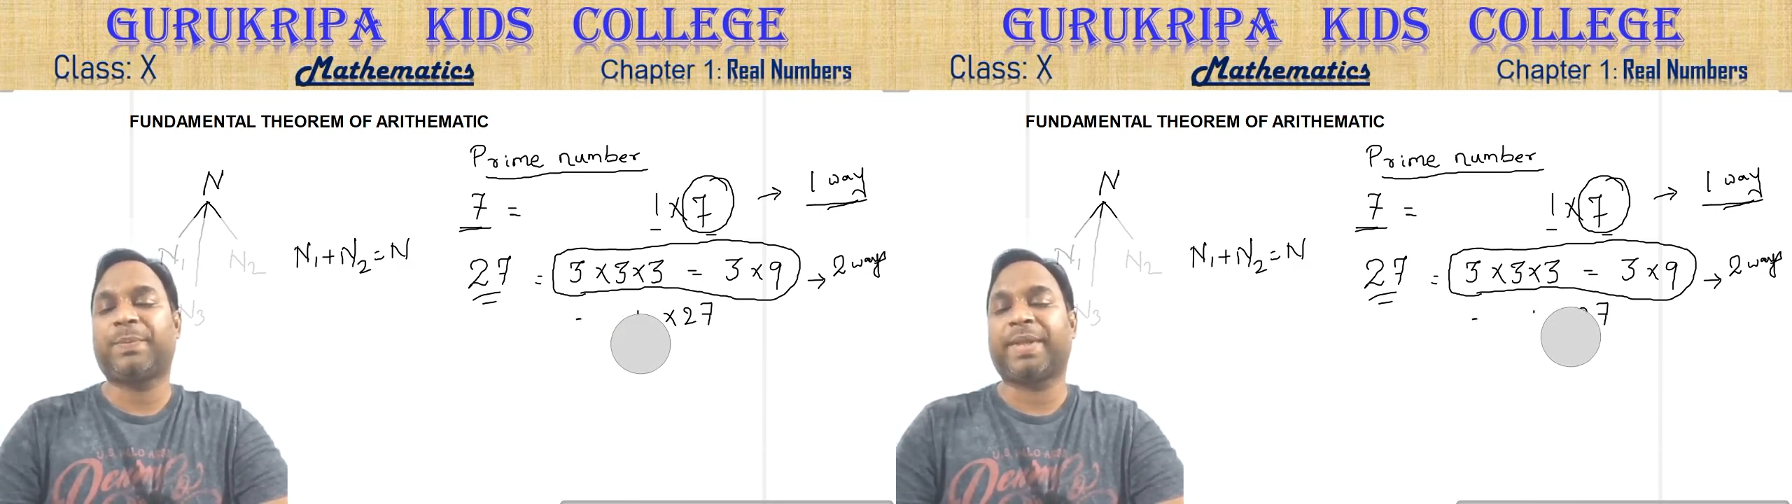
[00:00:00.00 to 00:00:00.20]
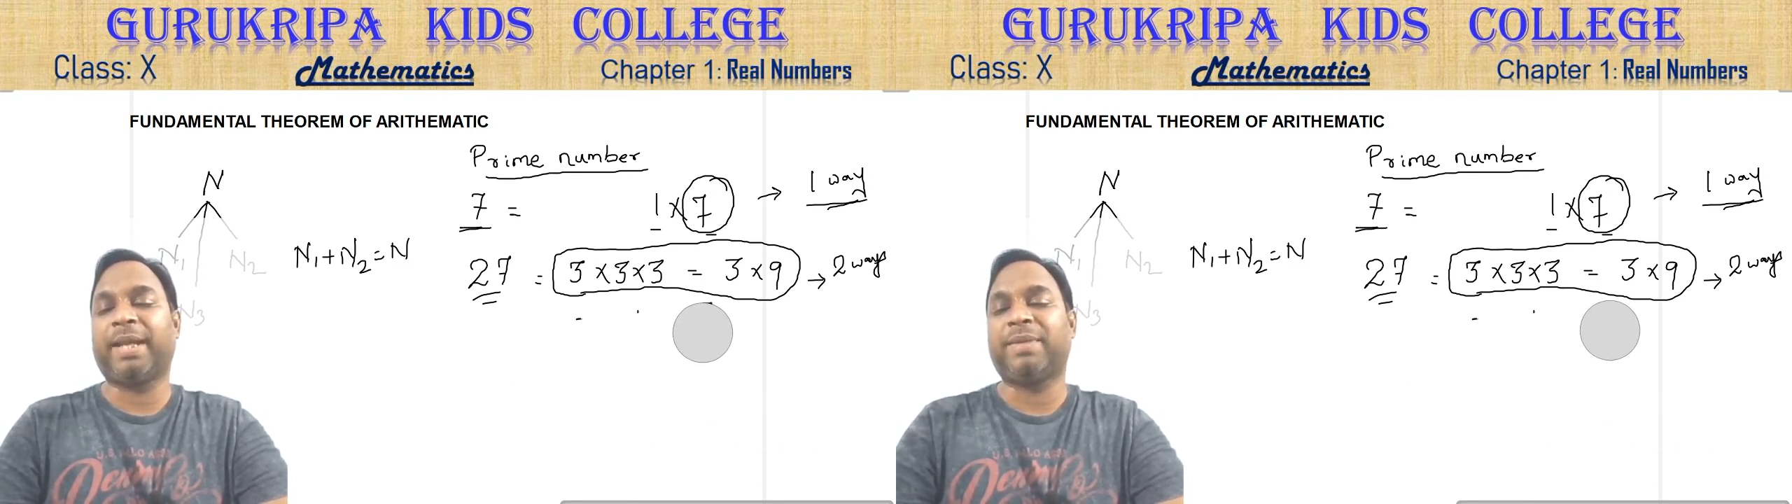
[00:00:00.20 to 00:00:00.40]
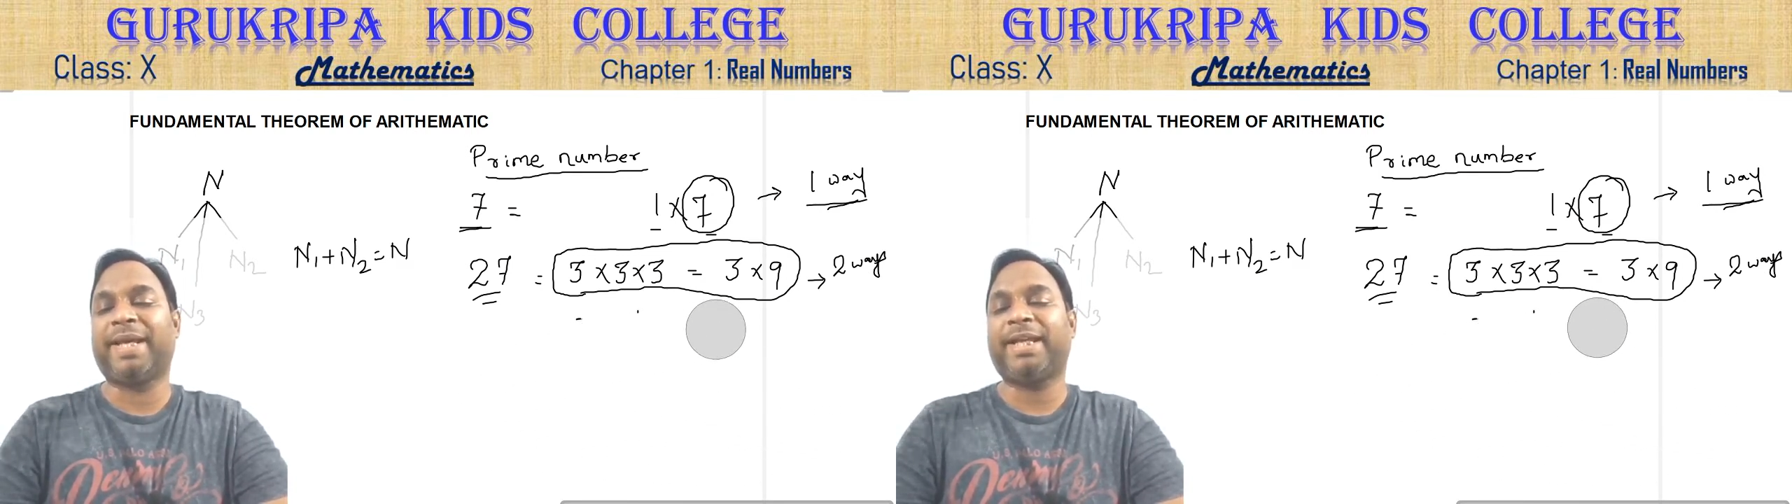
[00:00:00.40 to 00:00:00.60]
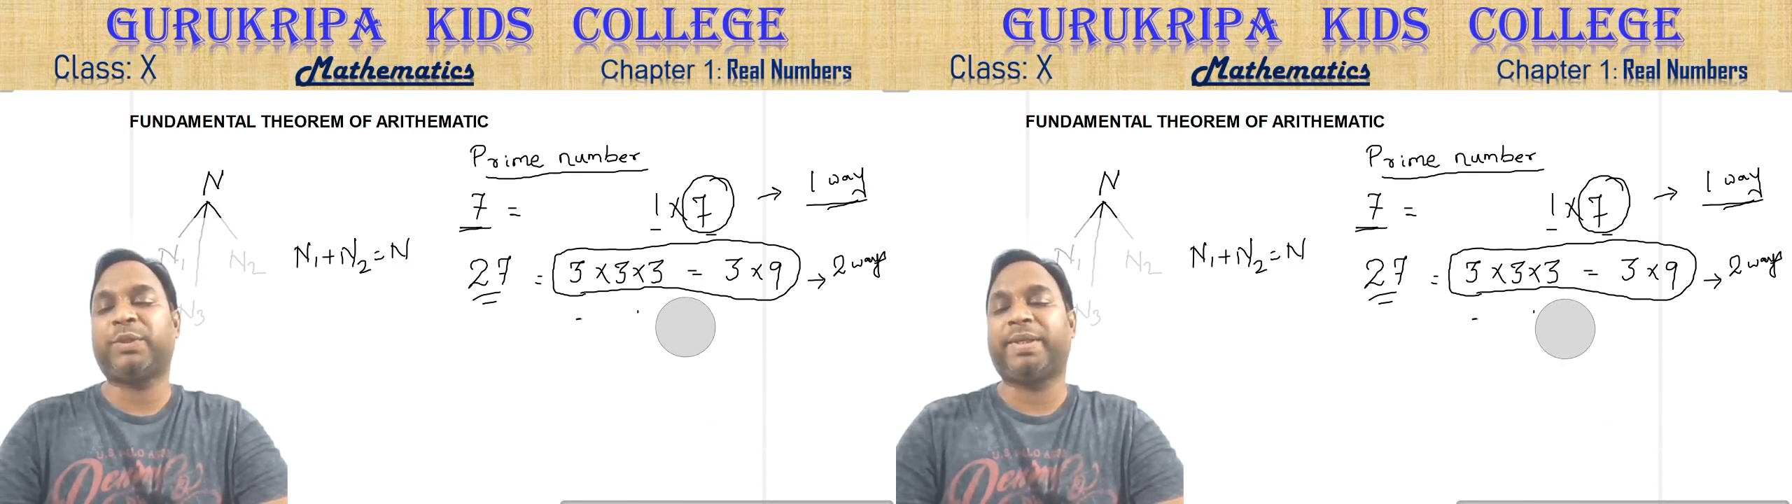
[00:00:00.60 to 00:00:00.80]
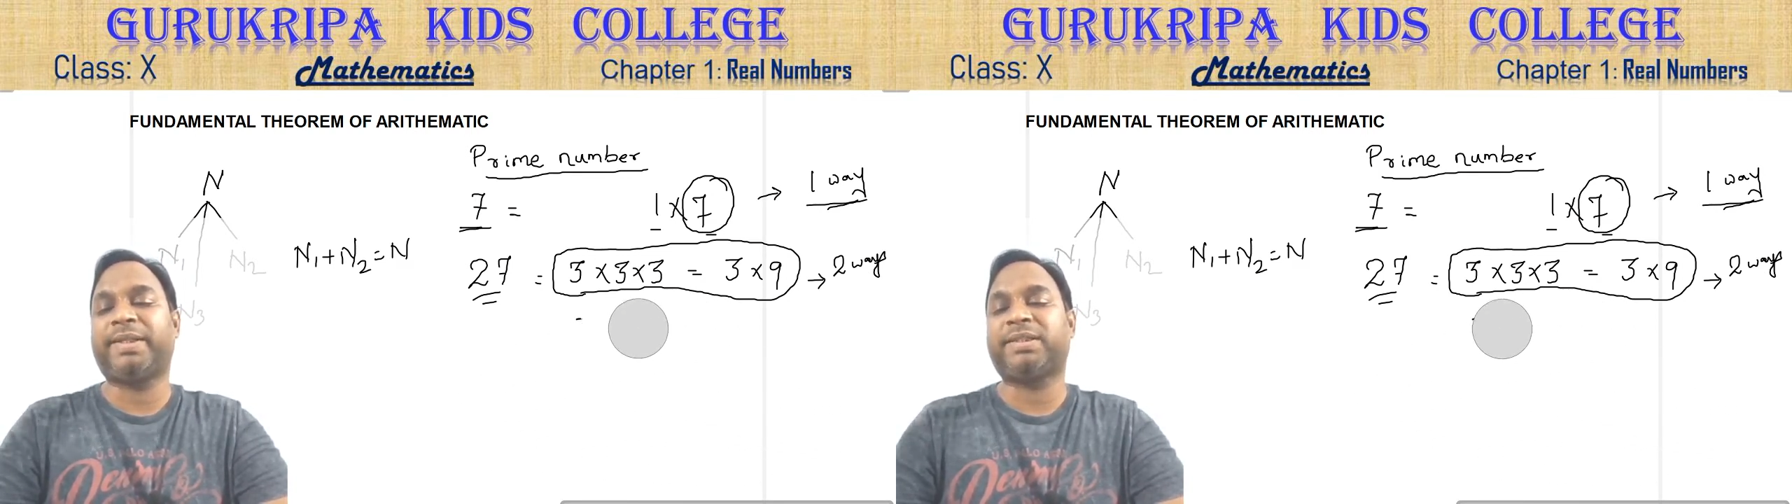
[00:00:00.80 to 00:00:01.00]
prime, like
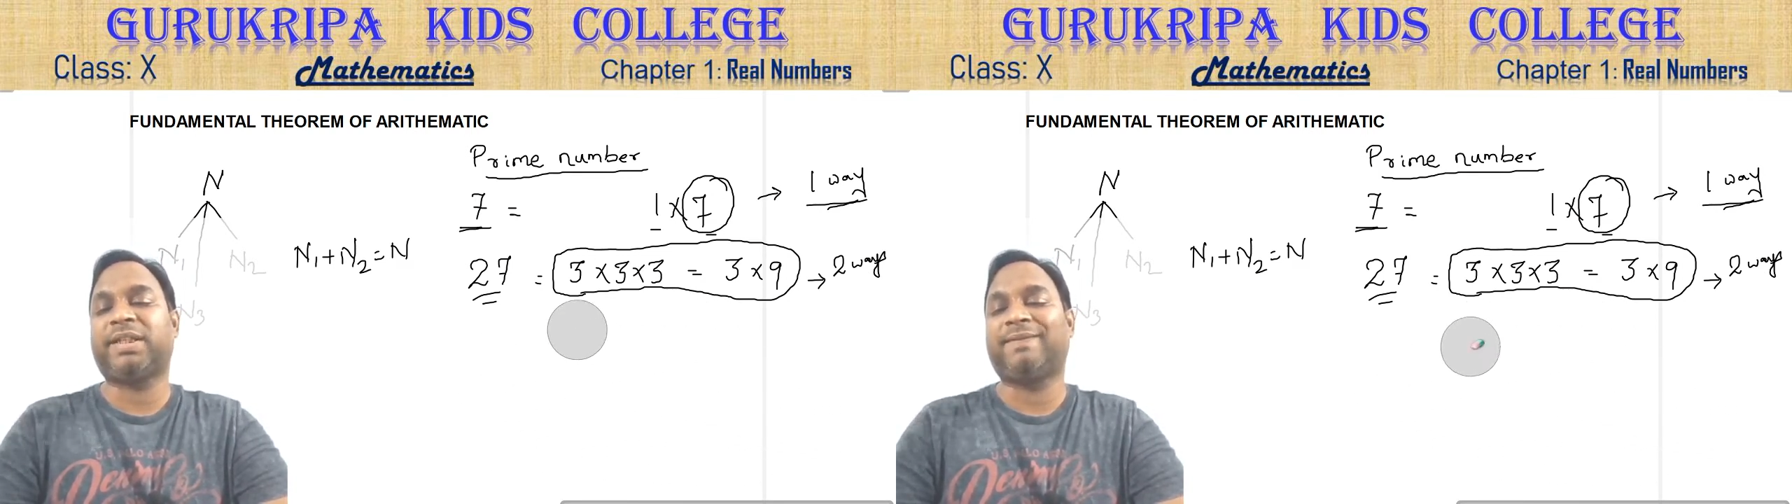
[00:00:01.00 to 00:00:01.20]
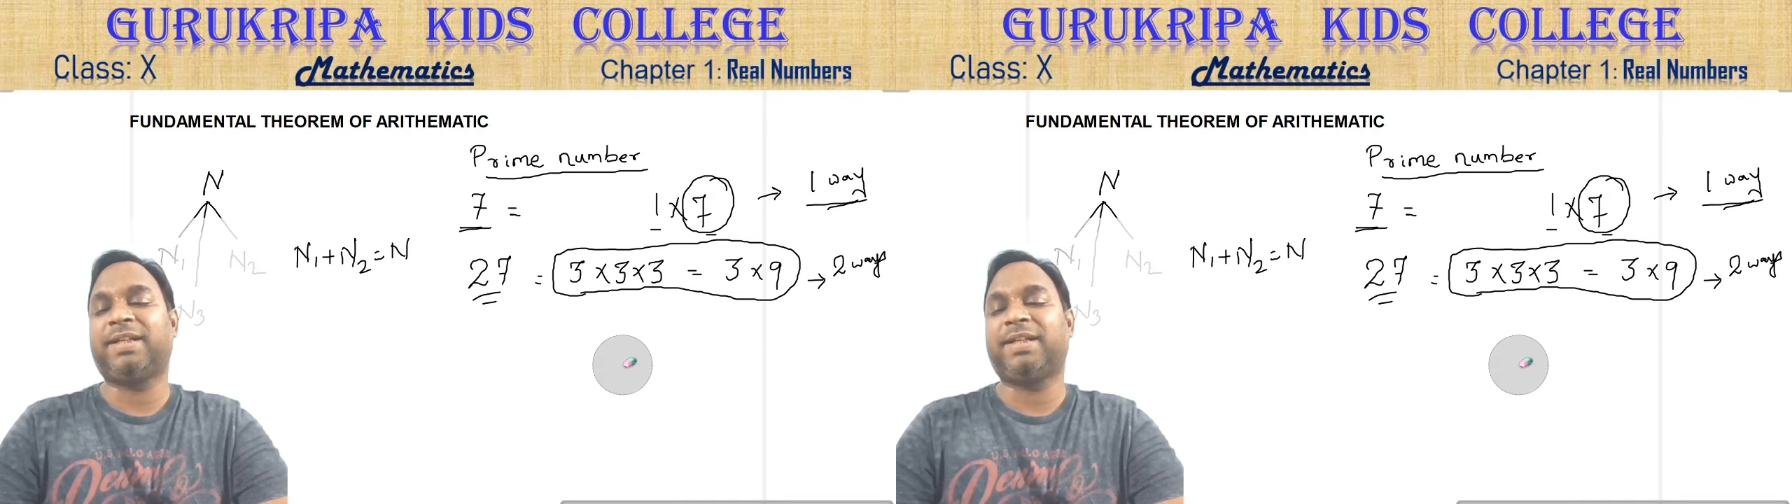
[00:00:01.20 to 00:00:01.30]
27.